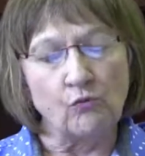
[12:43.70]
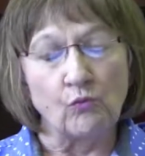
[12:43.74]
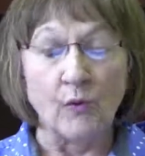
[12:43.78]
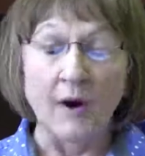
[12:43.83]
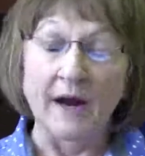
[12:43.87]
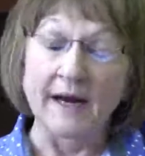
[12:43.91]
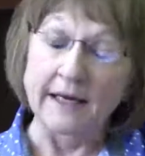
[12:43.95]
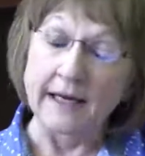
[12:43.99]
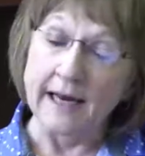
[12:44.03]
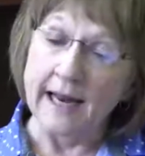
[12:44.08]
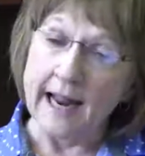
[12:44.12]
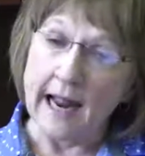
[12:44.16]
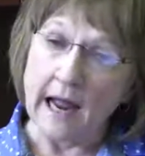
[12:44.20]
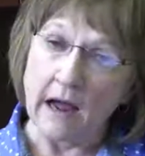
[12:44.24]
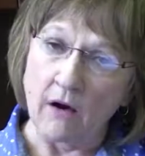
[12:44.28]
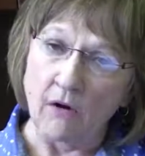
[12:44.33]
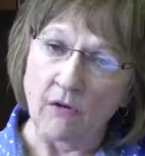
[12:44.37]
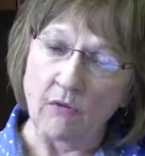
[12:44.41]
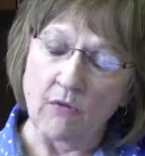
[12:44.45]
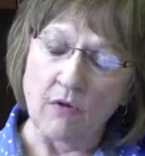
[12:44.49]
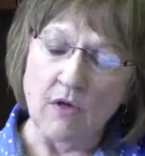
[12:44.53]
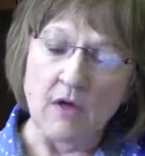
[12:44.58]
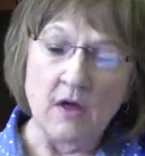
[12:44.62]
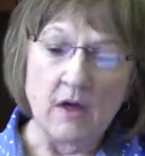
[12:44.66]
right
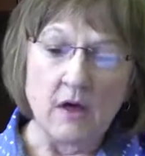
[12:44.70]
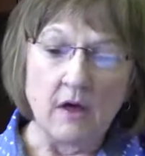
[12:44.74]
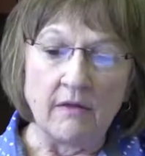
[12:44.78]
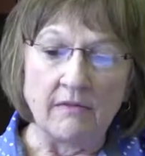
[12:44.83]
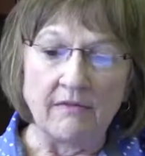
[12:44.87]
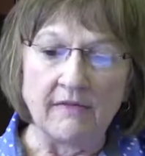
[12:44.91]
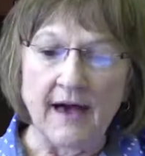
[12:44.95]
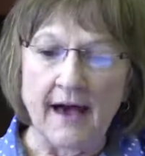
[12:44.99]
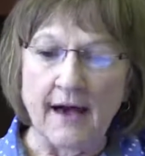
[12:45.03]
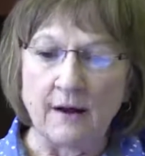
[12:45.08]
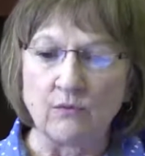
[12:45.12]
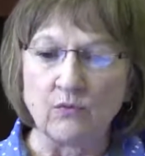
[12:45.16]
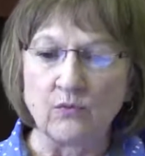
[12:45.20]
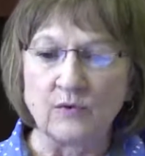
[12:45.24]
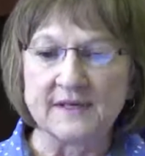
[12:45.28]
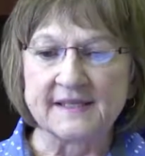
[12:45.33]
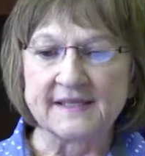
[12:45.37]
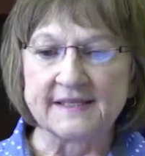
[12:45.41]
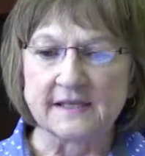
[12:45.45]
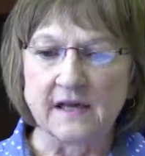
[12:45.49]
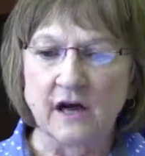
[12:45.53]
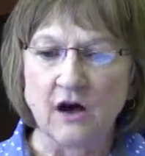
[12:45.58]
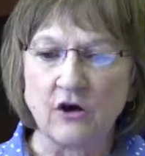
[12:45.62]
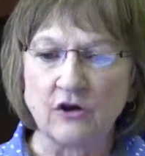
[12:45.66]
now that
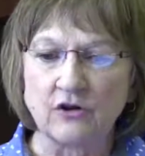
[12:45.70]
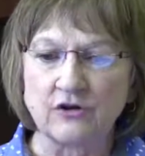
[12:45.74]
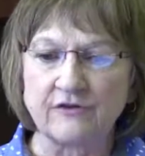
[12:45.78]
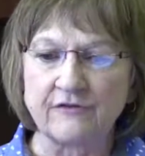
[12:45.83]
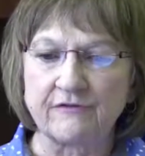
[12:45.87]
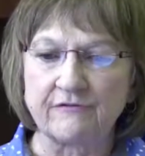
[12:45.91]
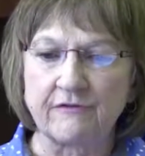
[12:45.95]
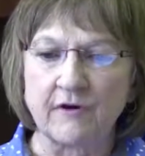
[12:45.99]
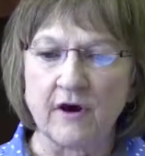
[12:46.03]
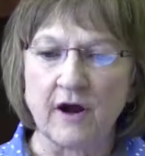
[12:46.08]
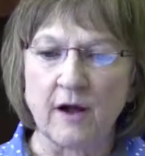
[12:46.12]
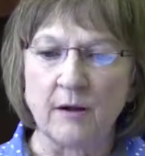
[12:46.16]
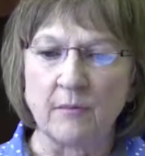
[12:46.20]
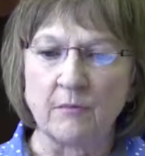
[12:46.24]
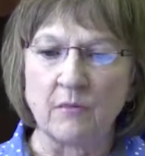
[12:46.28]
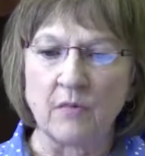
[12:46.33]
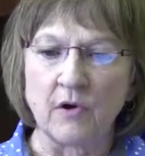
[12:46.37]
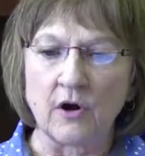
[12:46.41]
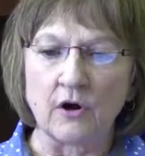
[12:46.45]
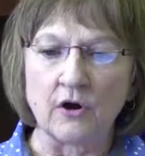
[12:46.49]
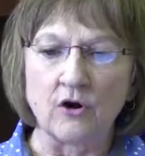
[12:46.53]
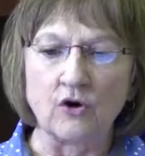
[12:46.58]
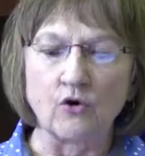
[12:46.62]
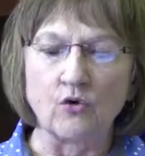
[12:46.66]
result
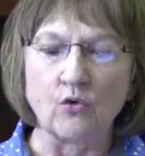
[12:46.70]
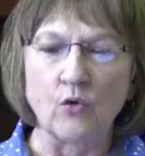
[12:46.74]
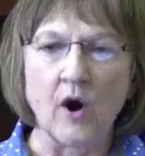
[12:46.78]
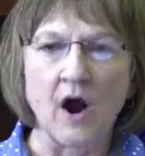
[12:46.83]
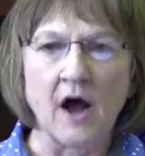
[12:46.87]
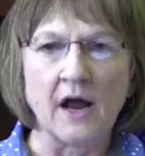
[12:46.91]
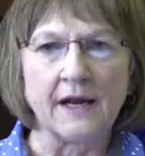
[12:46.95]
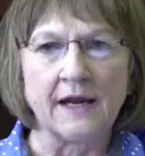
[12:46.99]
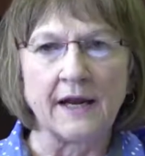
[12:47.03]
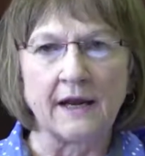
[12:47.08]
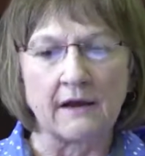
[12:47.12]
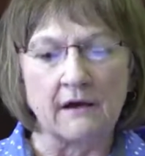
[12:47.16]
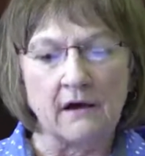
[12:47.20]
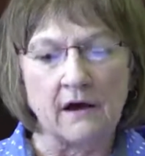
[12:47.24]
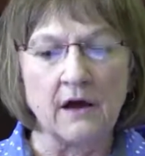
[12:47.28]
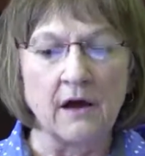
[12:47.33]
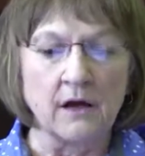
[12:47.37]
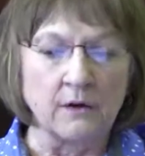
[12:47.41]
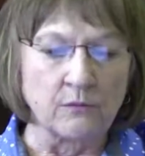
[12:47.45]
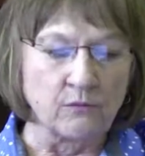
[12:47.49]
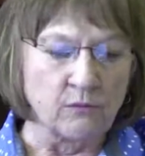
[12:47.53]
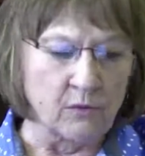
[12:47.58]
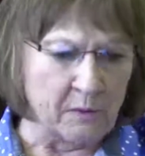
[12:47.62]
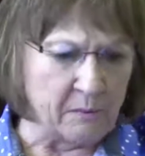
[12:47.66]
from chronic
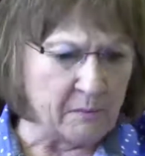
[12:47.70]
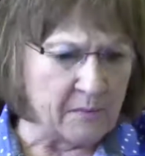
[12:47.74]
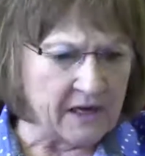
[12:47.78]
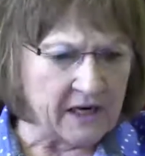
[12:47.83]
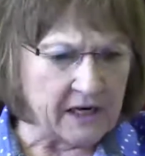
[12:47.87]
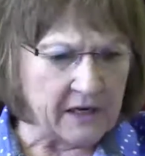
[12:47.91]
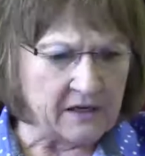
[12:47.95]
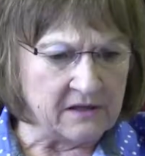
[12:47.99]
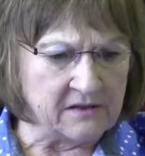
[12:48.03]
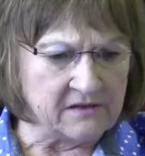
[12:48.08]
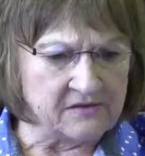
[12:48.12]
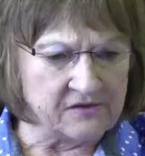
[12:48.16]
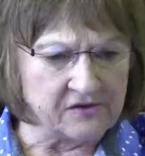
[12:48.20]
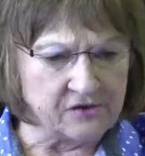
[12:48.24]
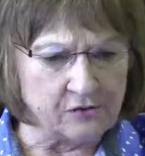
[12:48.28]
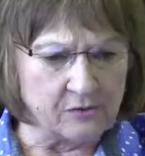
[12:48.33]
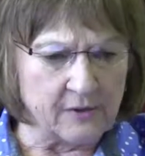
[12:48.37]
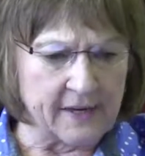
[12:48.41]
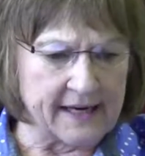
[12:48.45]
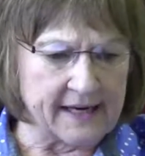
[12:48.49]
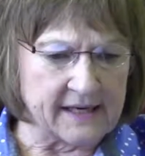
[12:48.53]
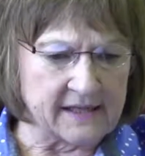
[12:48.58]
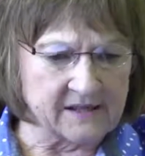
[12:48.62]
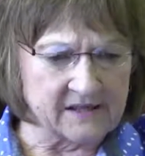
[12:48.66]
unremitting
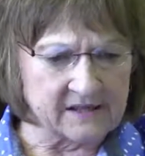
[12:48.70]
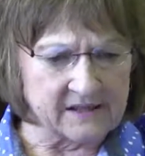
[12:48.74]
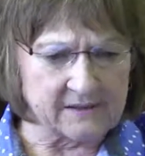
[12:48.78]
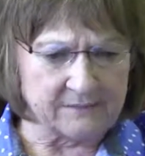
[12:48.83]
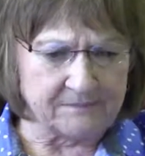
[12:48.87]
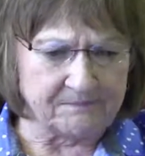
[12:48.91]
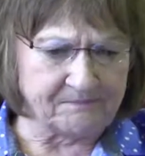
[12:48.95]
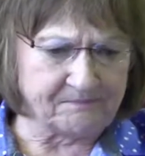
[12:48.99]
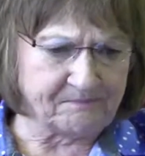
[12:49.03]
stress.